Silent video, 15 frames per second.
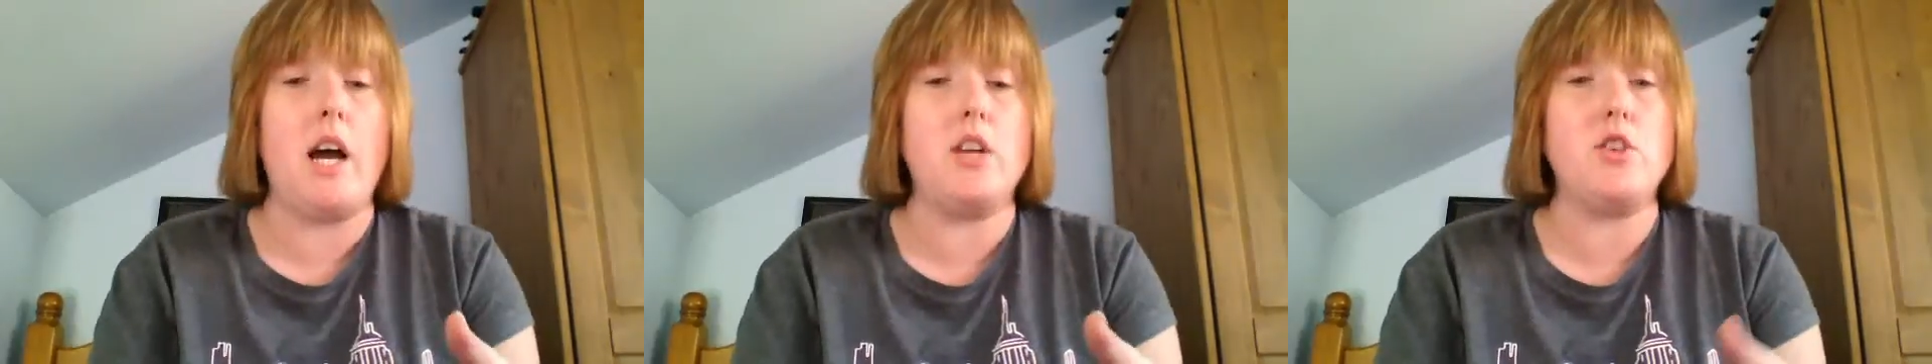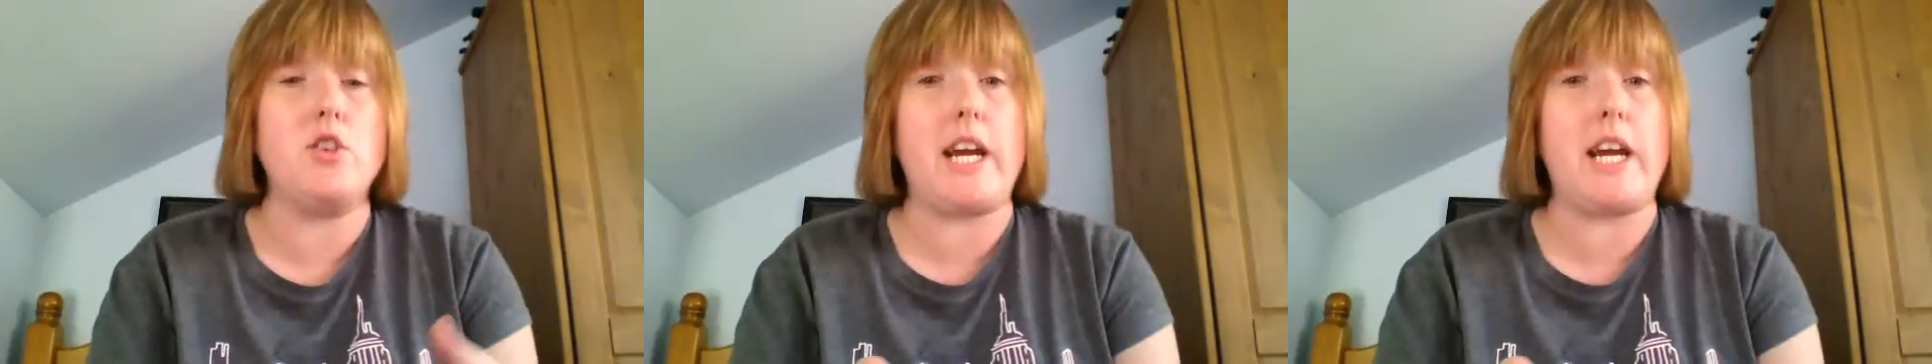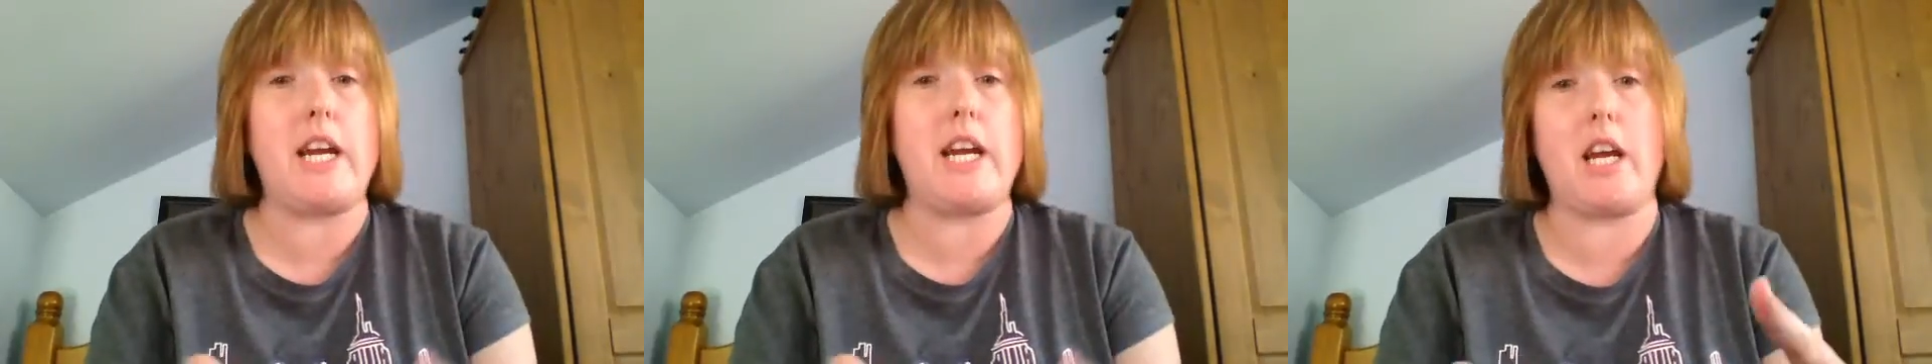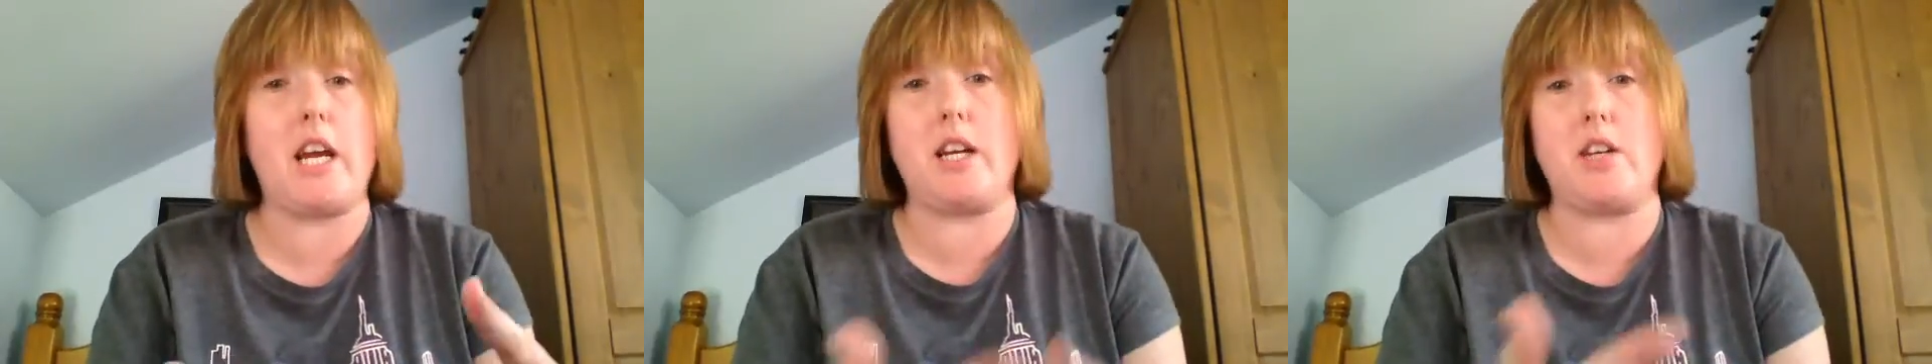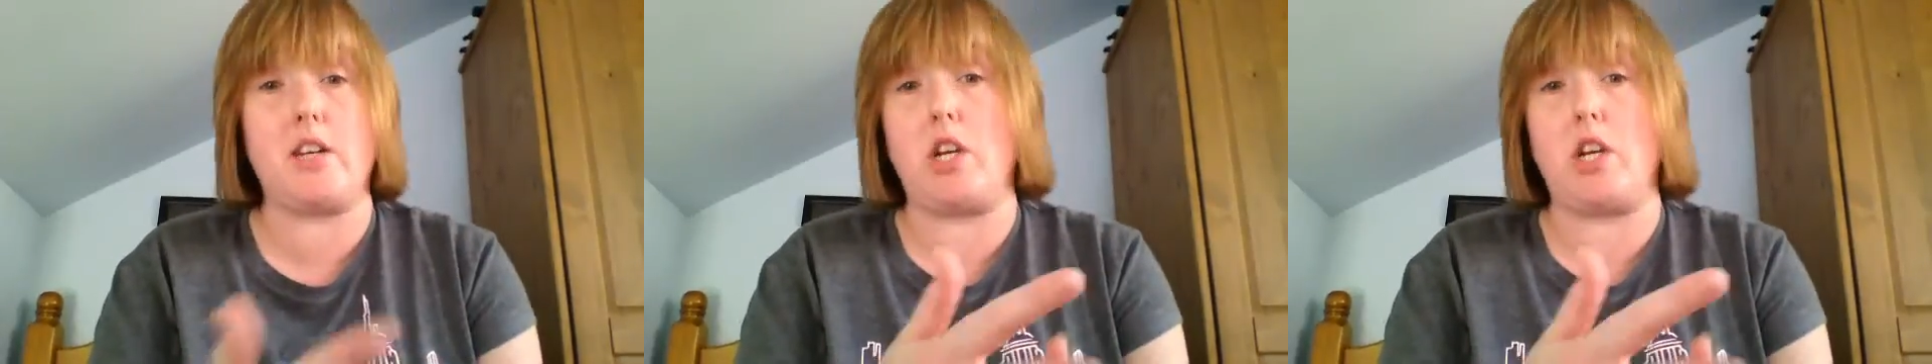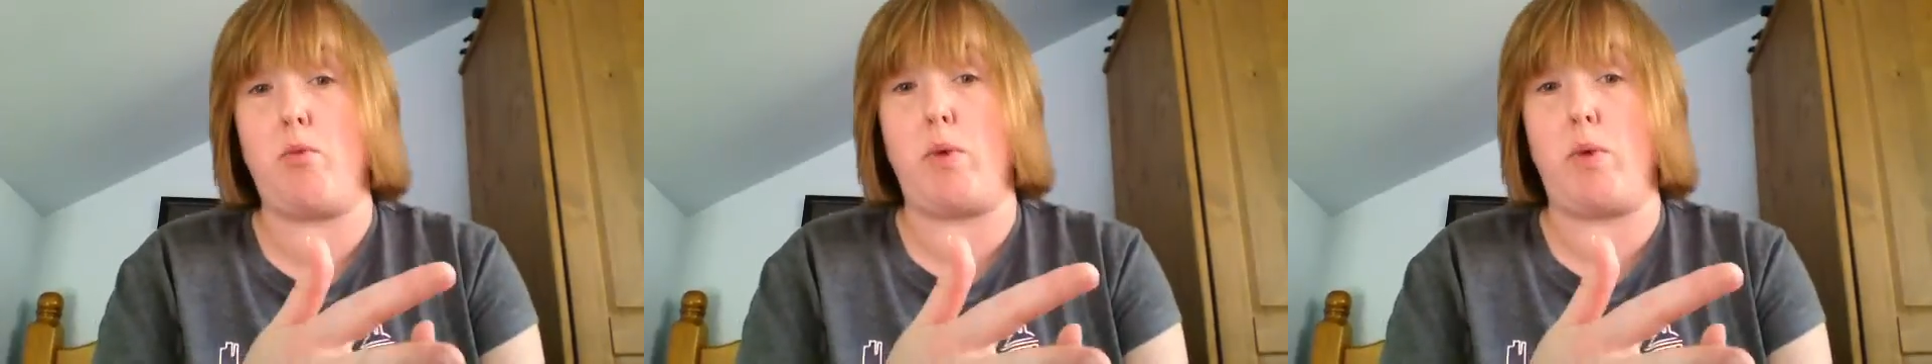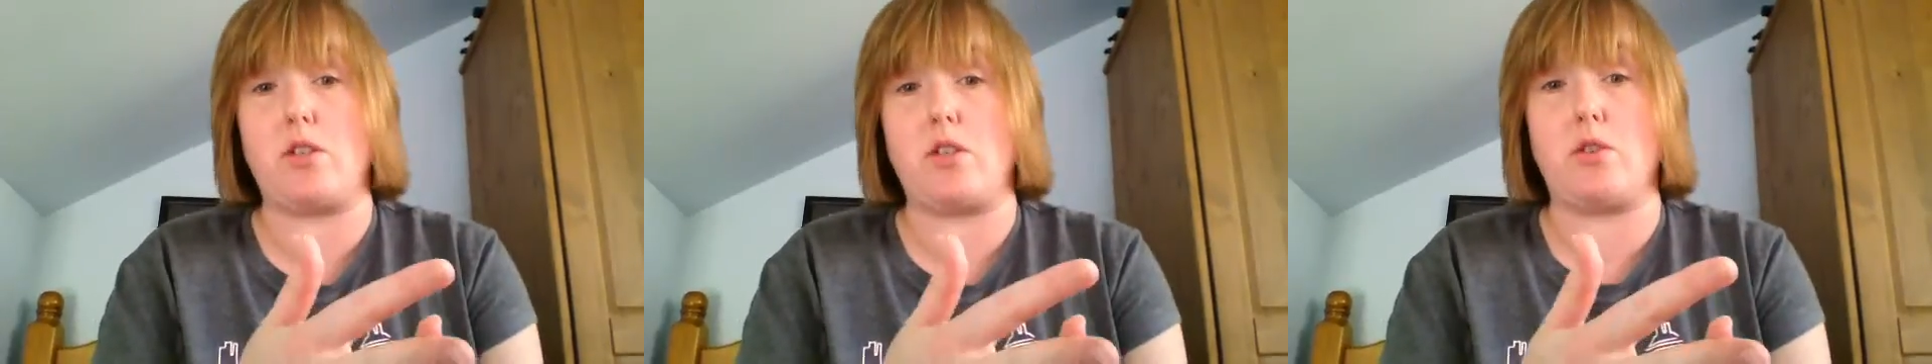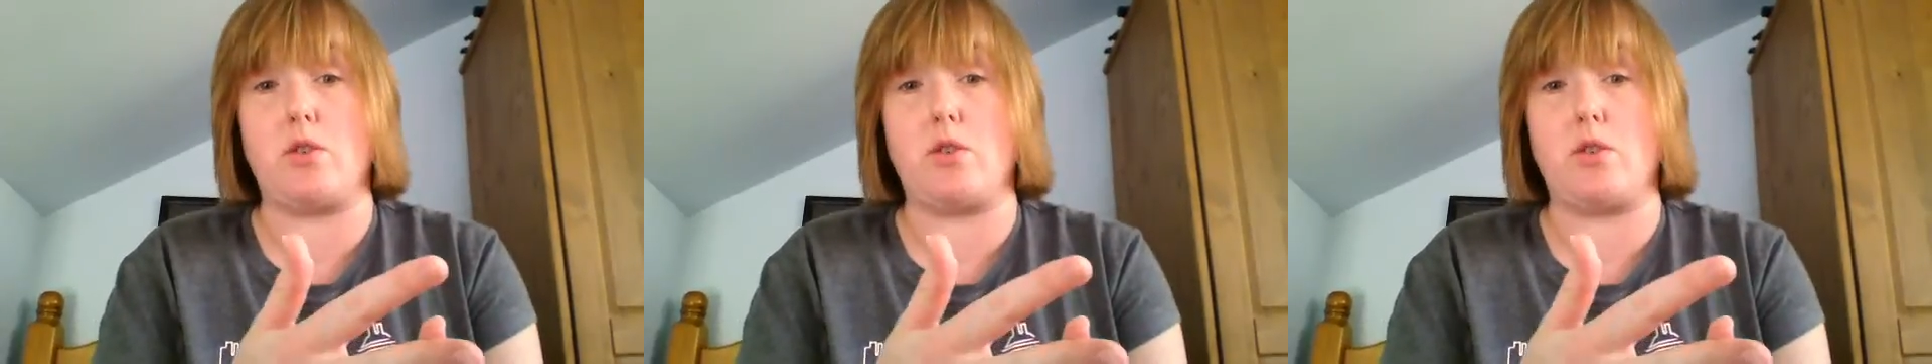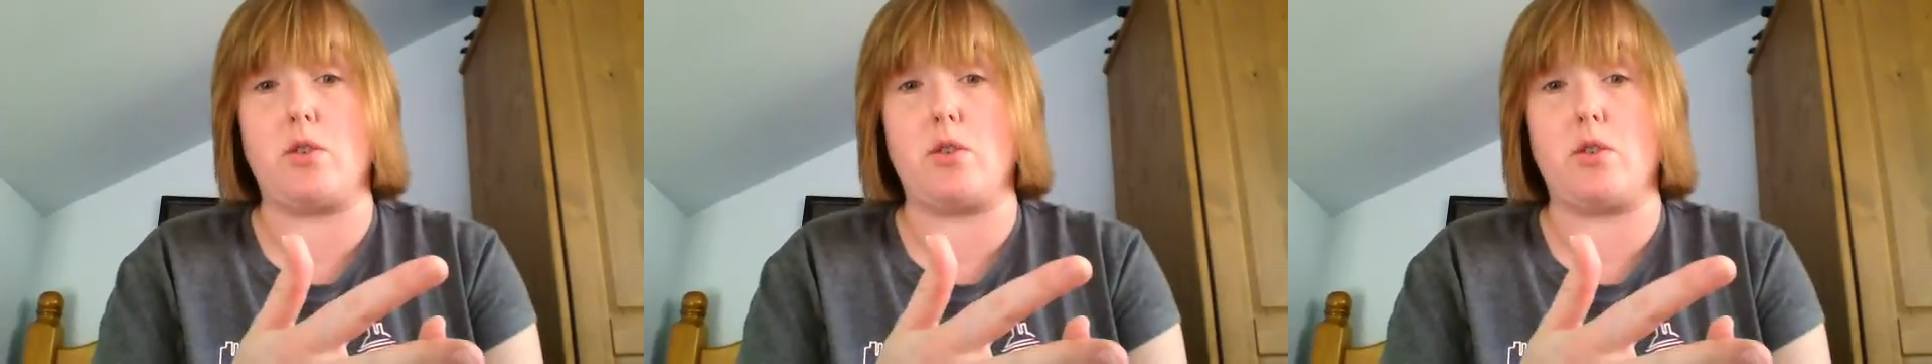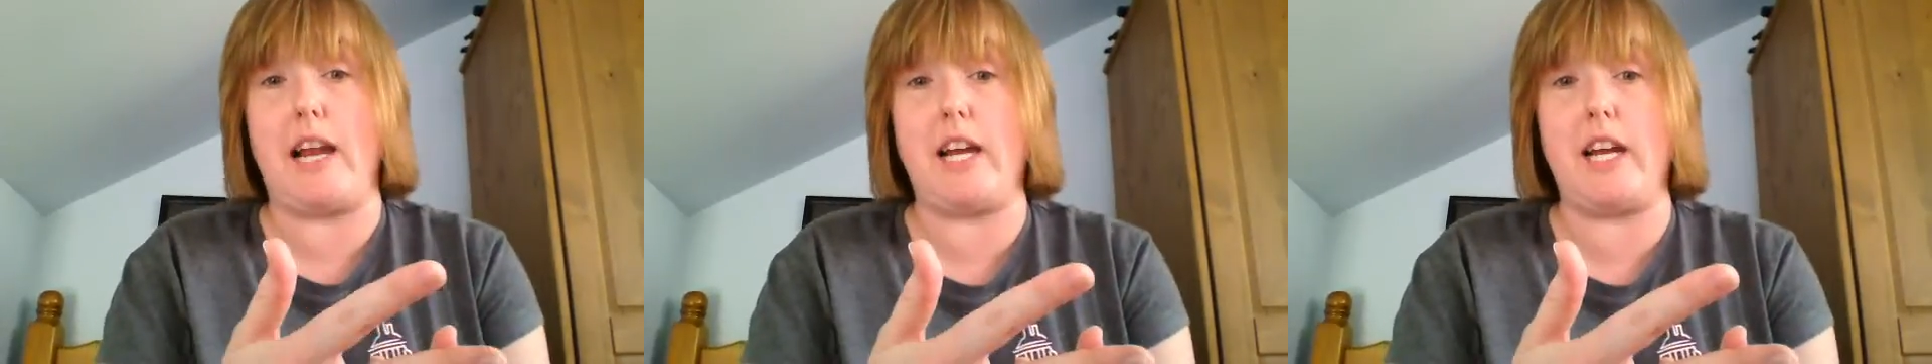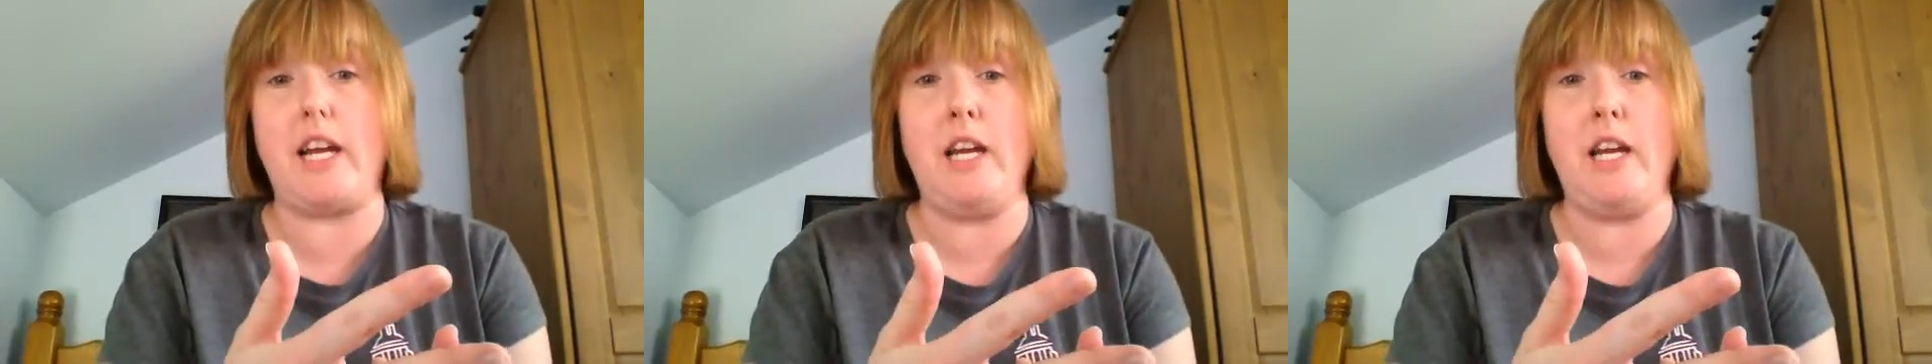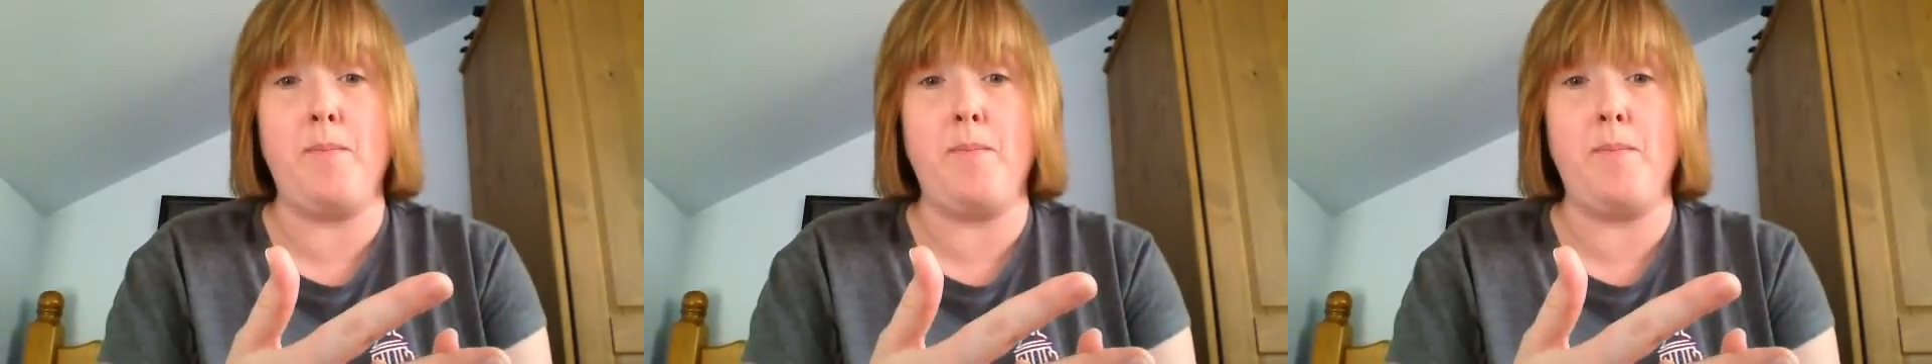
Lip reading: Jake actually went to school with Ellie,